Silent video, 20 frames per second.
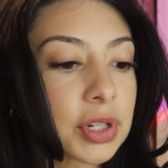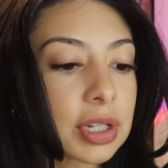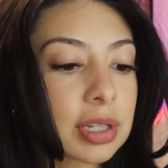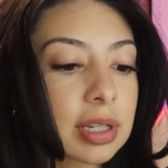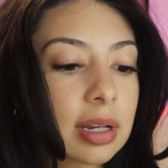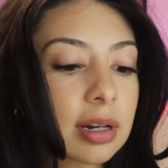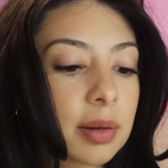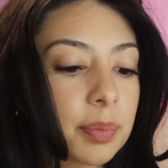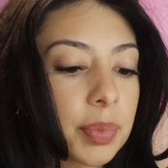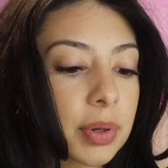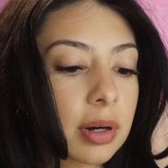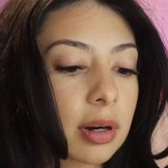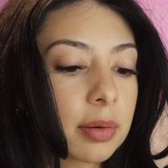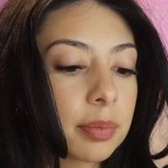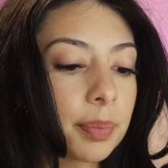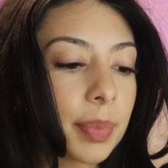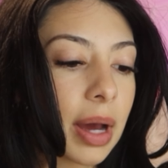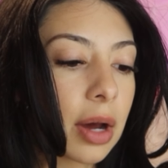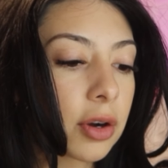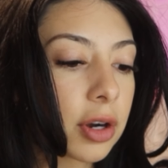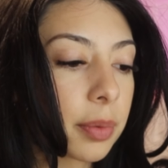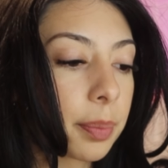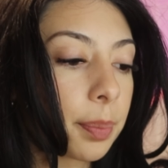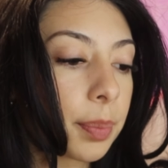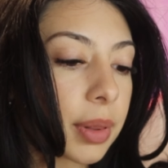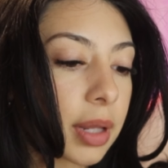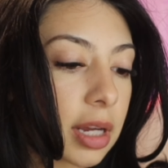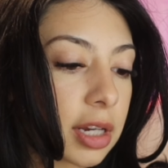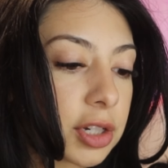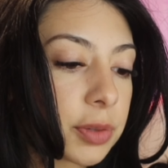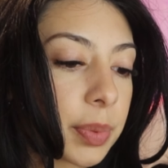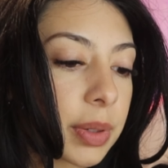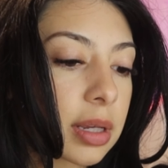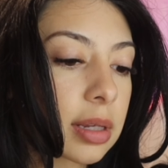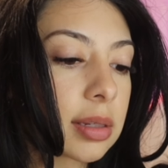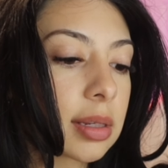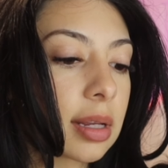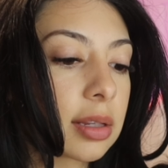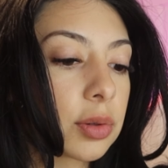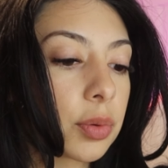just gonna put on powder blush
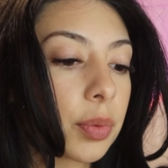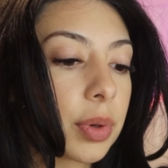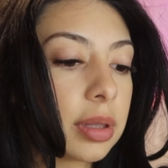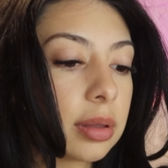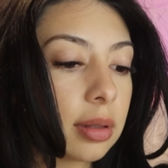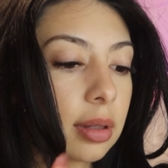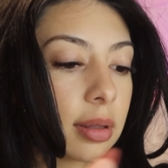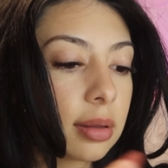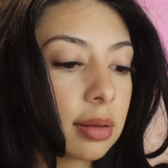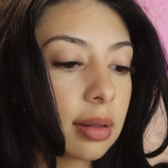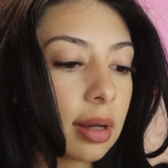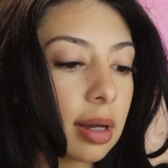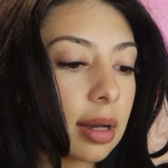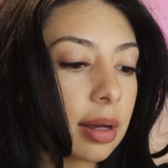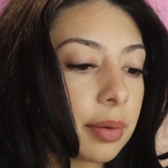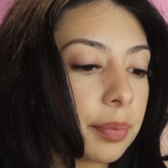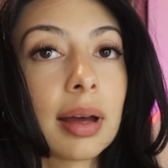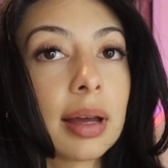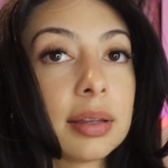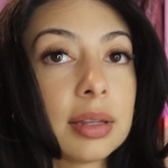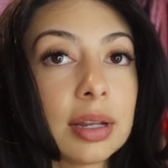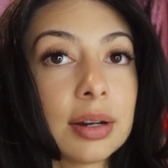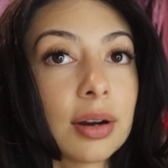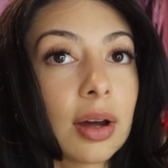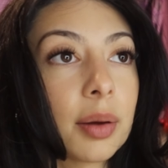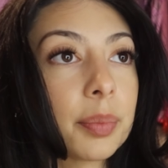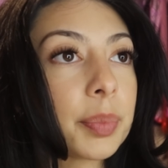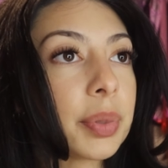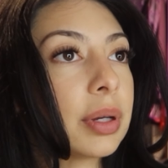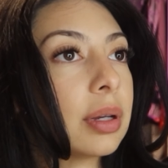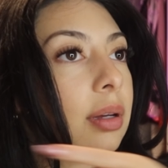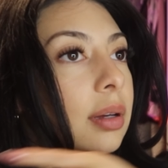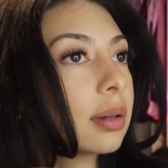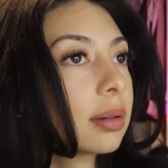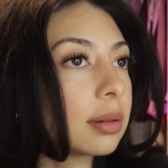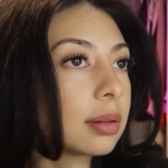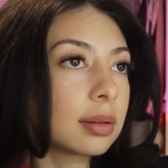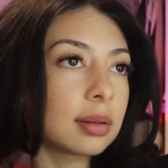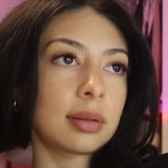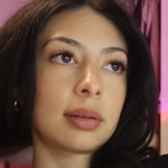because that's one thing that I did not put
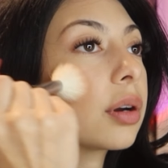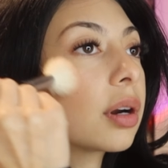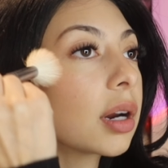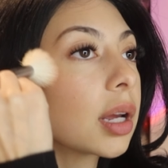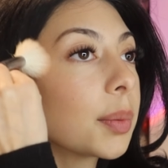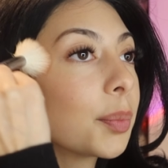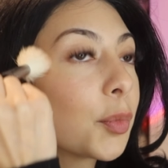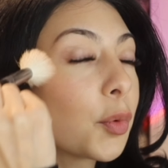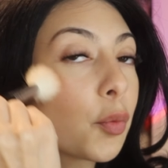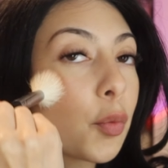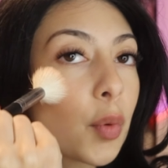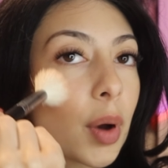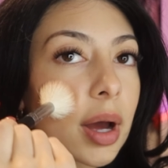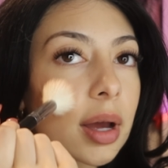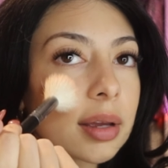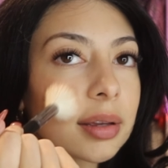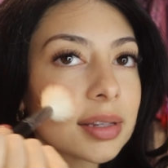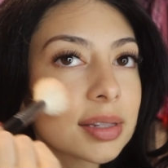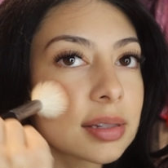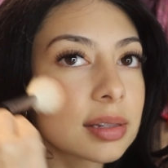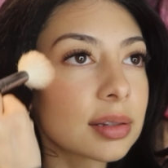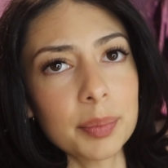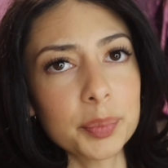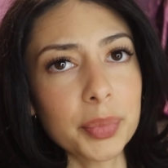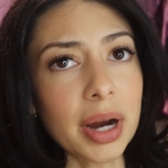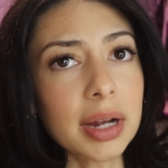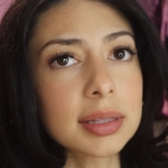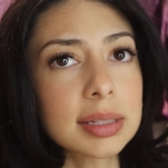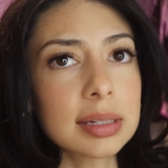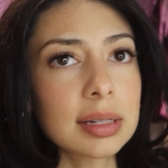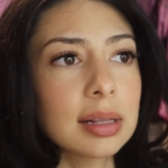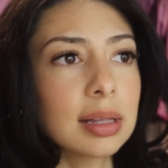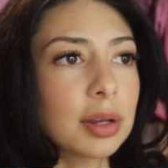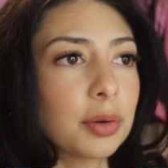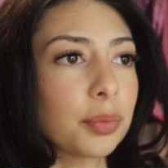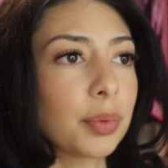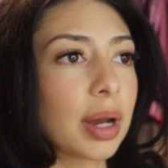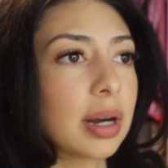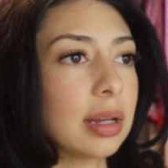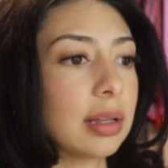cream wise. I'm practically
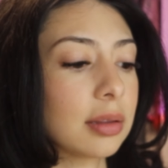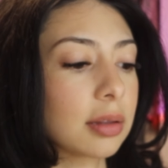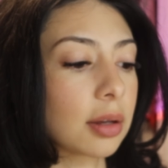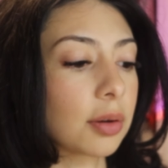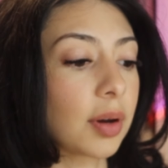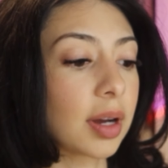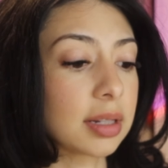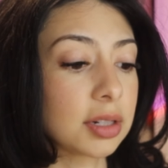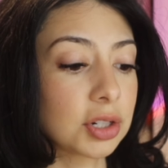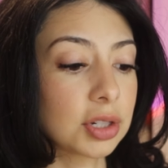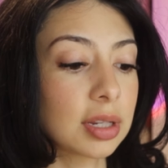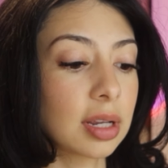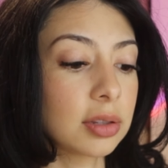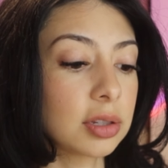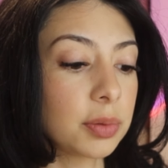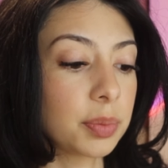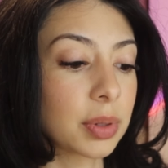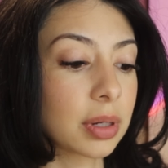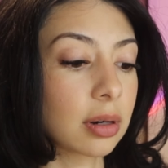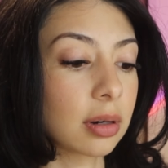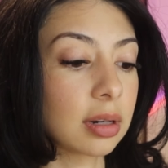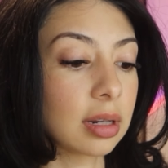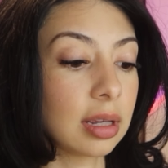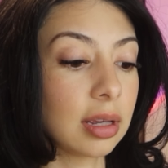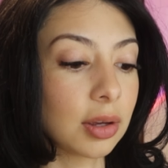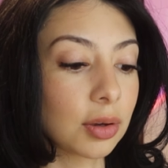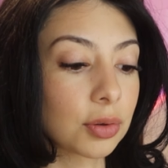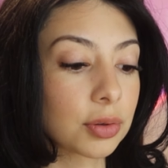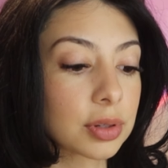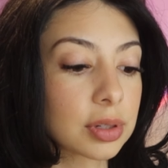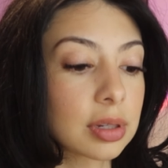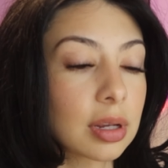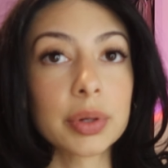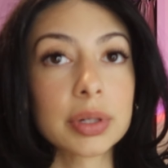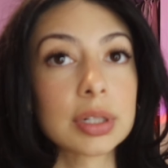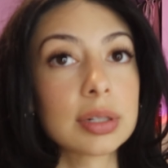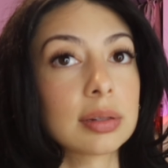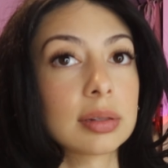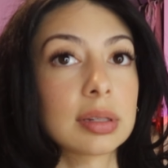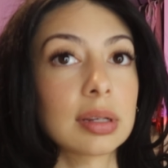ready though. I just have to put on heels,
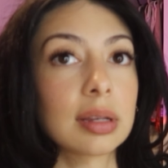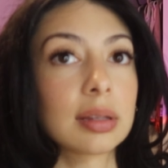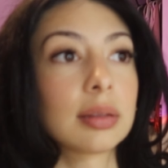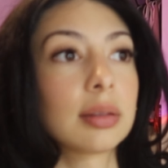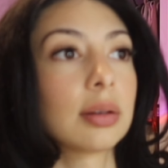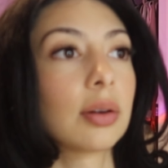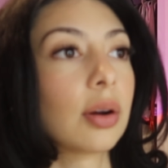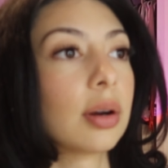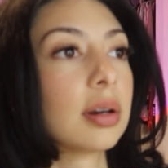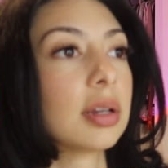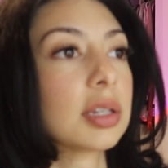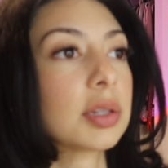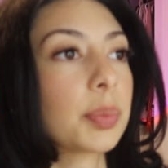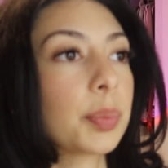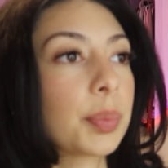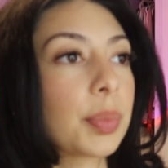which is like the hardest